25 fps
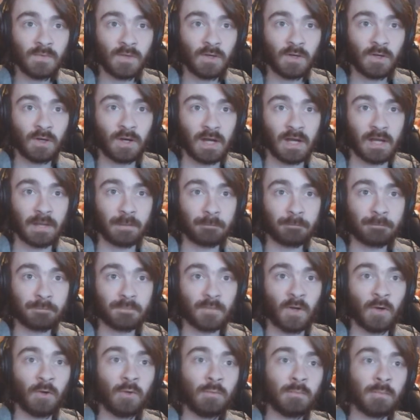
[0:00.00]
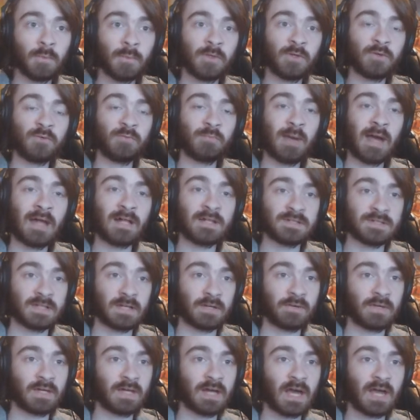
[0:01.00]
Alright. Oh, but we do have battles
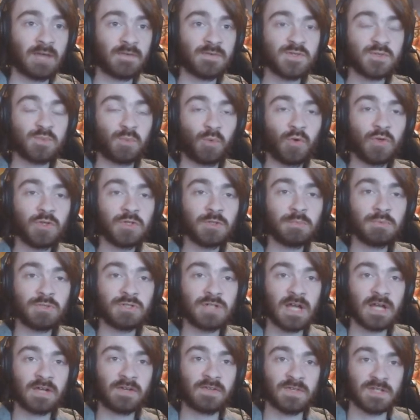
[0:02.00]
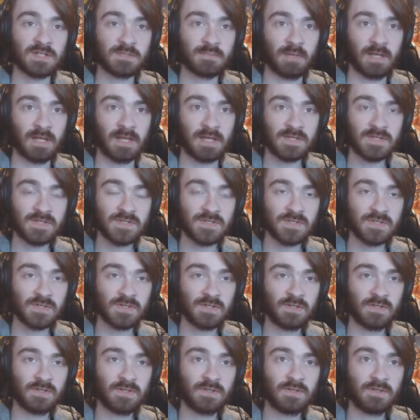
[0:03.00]
down here. I have sworn to protect this place.
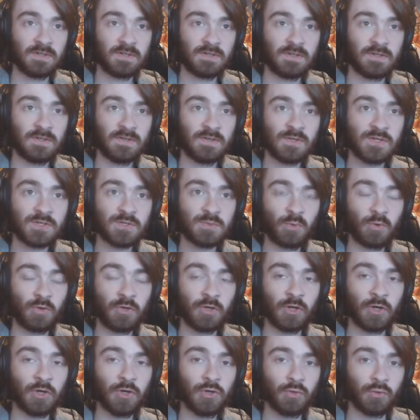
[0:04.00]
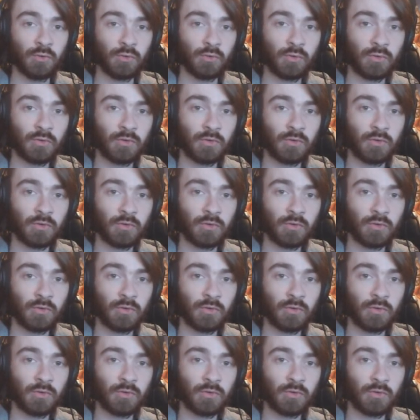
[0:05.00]
Sworn to who?